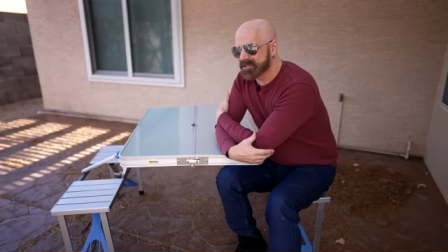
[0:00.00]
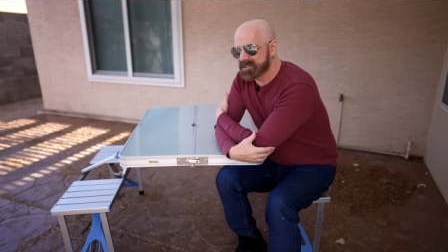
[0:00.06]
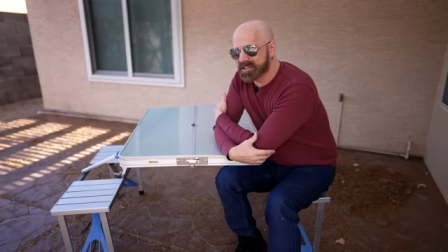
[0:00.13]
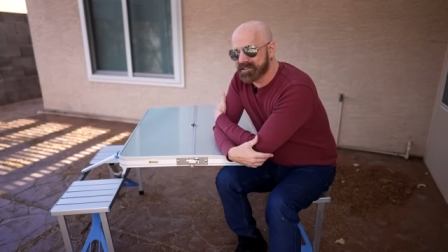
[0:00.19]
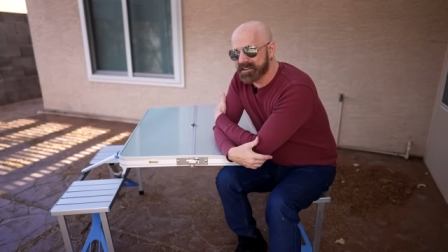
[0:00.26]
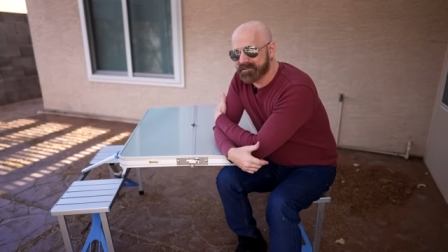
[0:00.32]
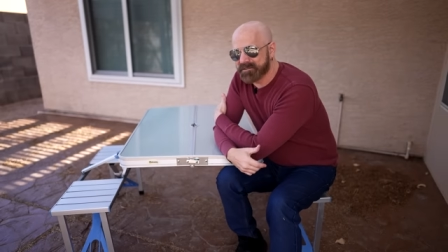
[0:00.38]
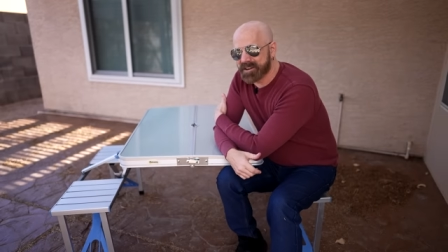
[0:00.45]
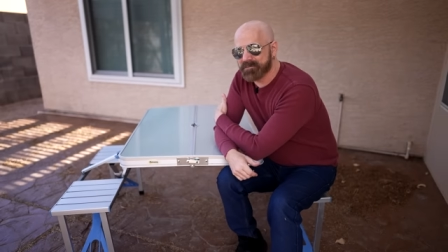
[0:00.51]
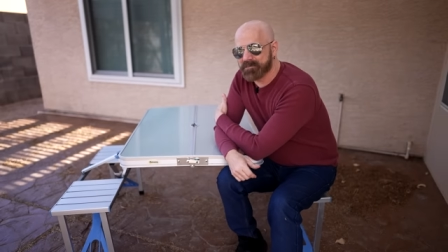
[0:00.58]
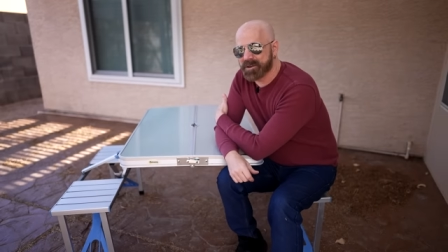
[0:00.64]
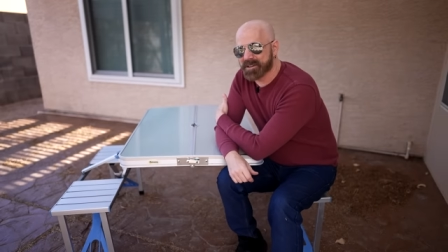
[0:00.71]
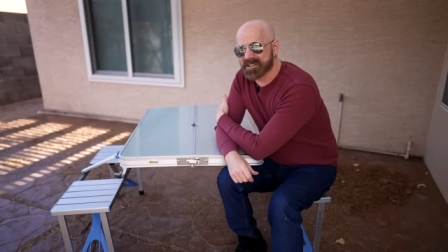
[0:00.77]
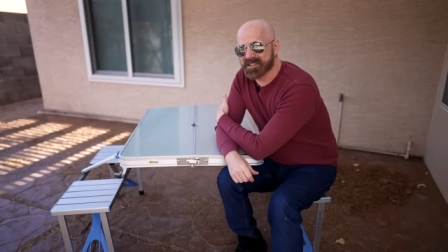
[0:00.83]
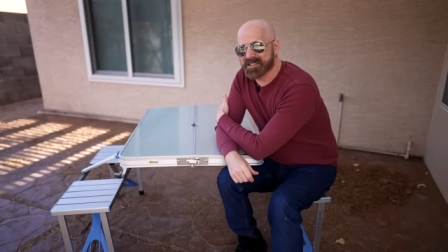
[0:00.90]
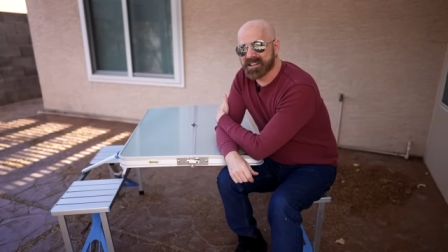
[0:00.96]
for 75
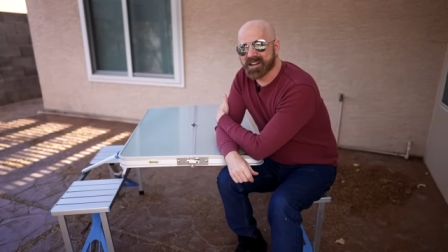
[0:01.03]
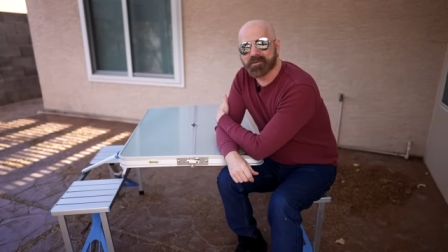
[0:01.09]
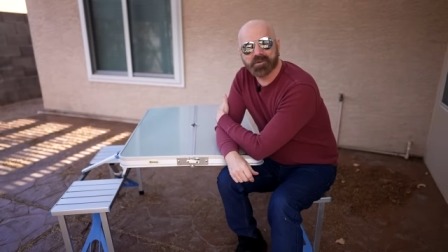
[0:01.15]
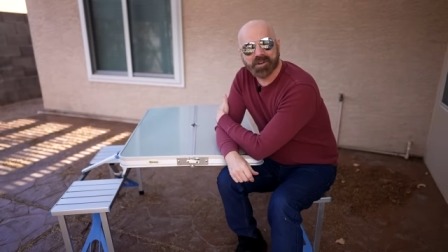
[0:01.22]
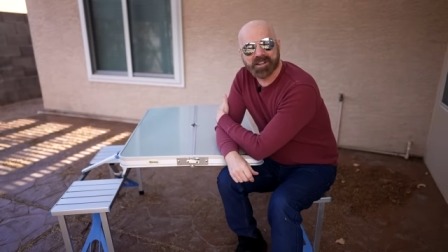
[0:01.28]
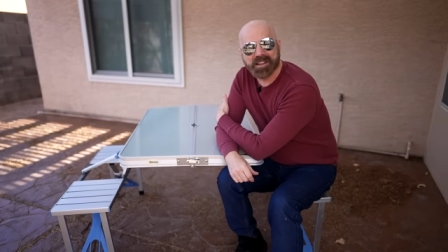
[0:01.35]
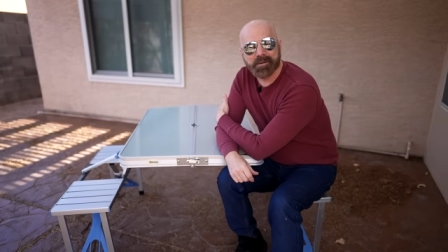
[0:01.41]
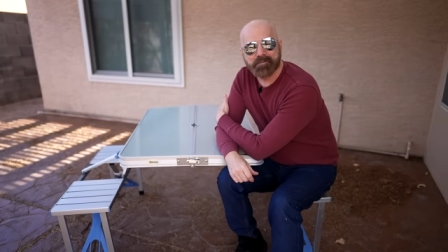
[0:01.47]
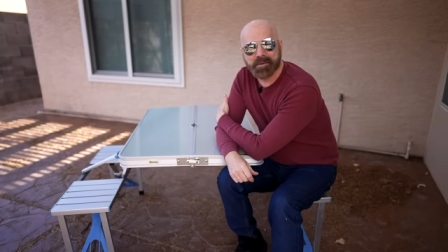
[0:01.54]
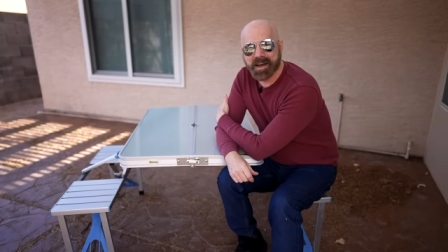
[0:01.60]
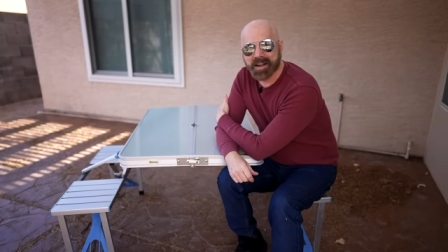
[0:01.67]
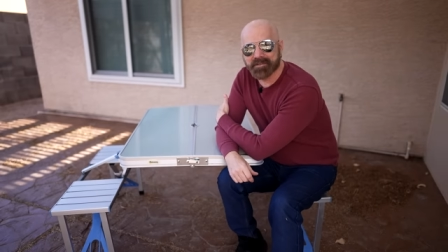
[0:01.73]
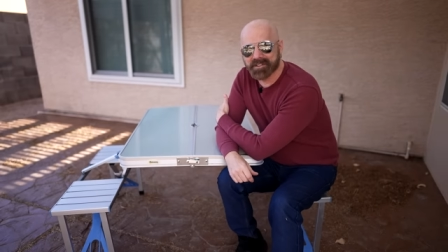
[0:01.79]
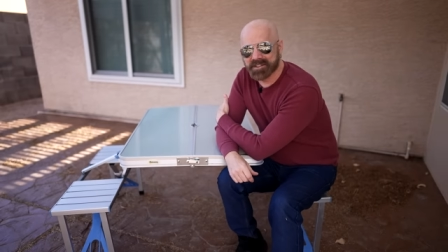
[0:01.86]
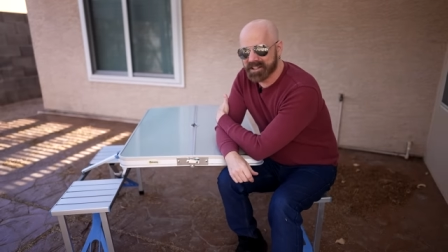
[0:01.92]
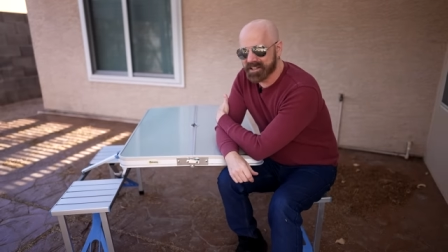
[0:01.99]
bucks, it's not really that bad
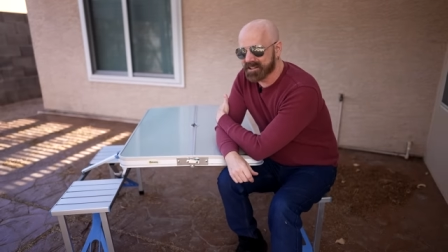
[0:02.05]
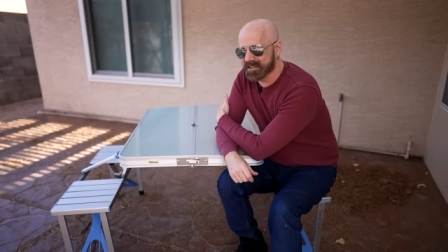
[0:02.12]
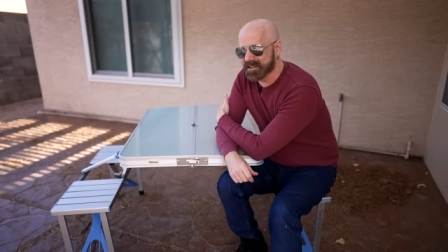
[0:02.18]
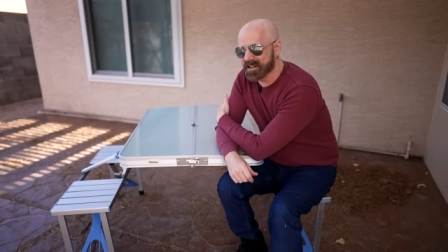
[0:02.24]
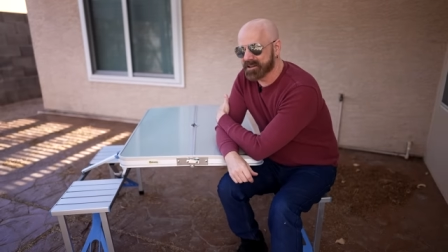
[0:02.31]
of a deal.